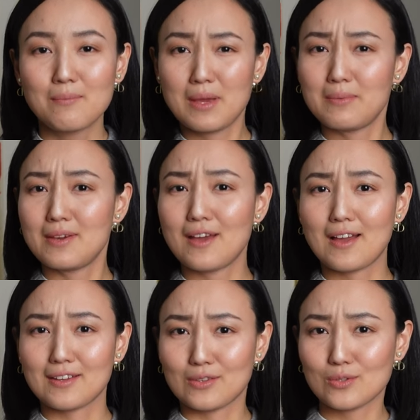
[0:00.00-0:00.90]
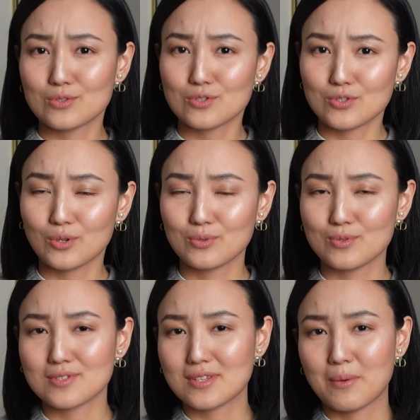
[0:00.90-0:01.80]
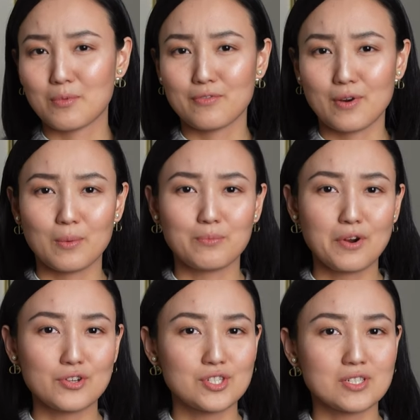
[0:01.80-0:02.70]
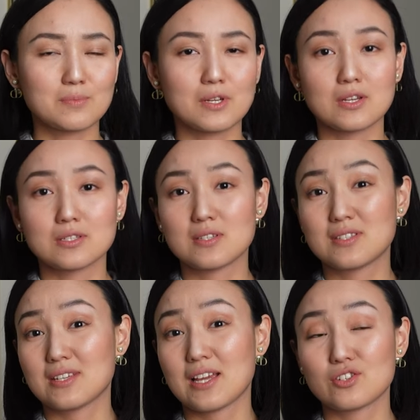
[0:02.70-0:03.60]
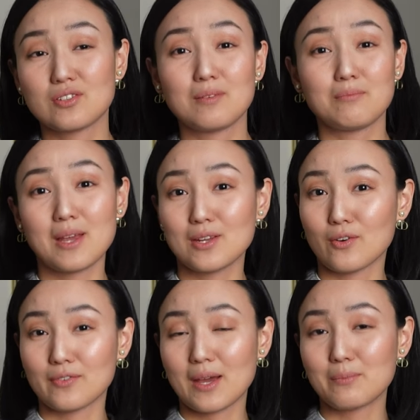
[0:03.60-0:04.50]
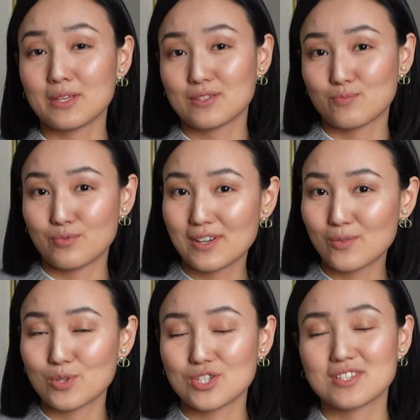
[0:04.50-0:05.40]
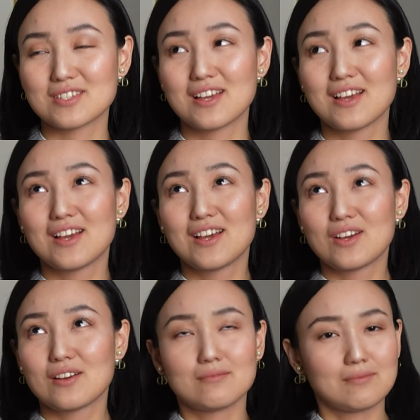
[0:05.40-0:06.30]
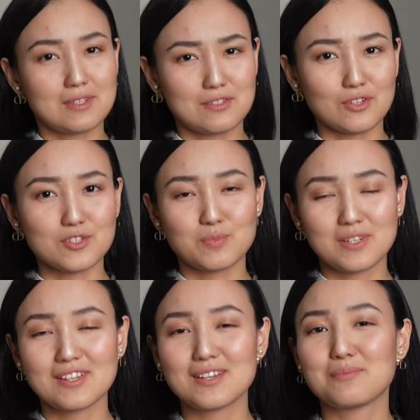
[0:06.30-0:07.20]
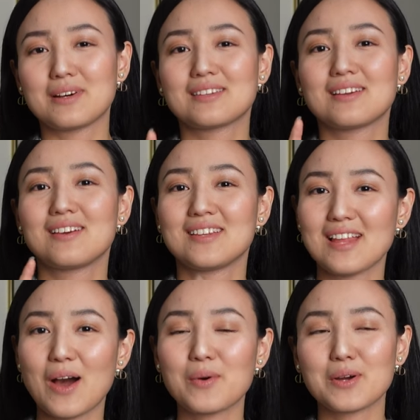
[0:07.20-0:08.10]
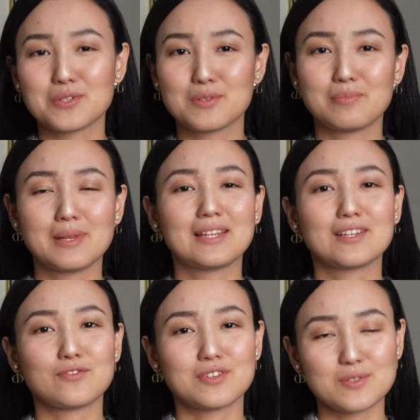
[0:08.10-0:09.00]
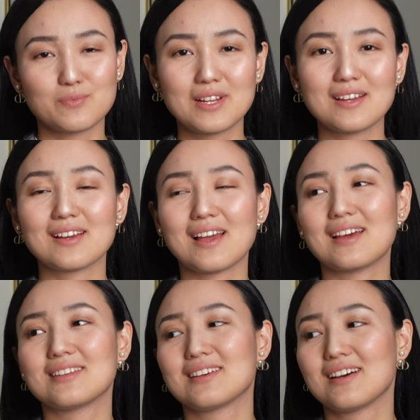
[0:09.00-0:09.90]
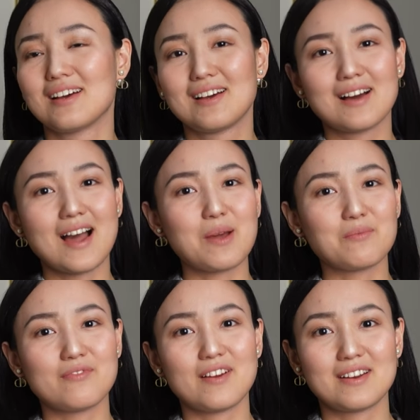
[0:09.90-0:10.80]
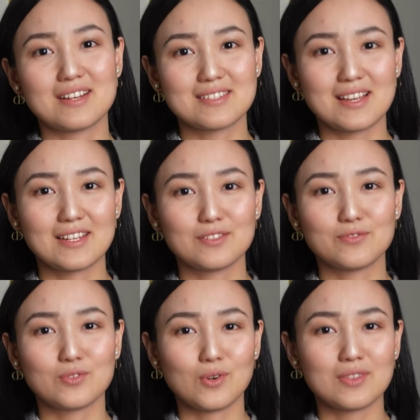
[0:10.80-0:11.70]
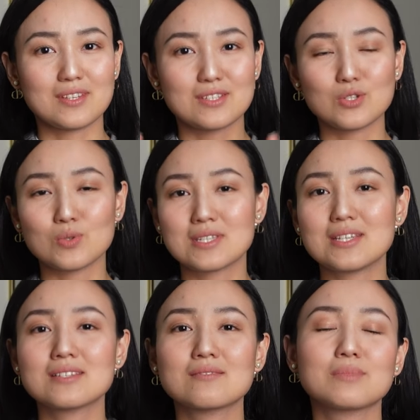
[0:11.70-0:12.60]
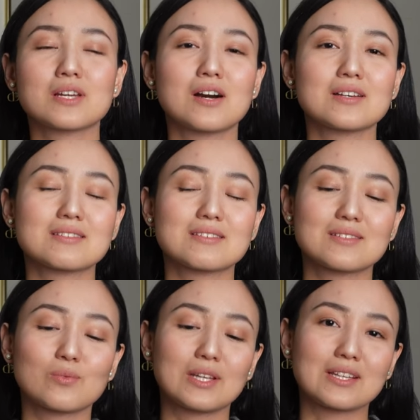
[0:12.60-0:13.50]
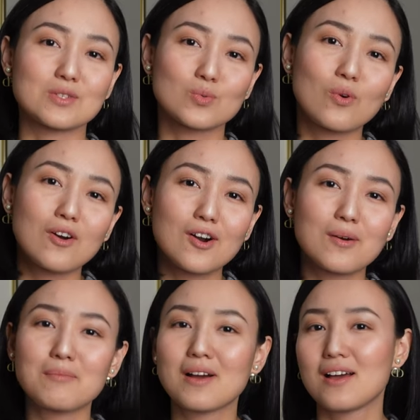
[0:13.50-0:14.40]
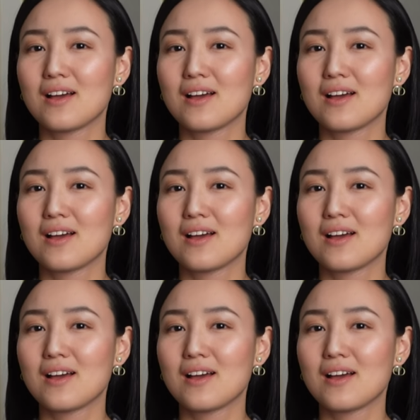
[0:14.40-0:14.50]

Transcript: Maybe I can also show you some of our projects, because it's actually many of them in spring, which is, it's not spring yet, but now we're also planning for spring, and I'm very excited for this new season, because when it's warm,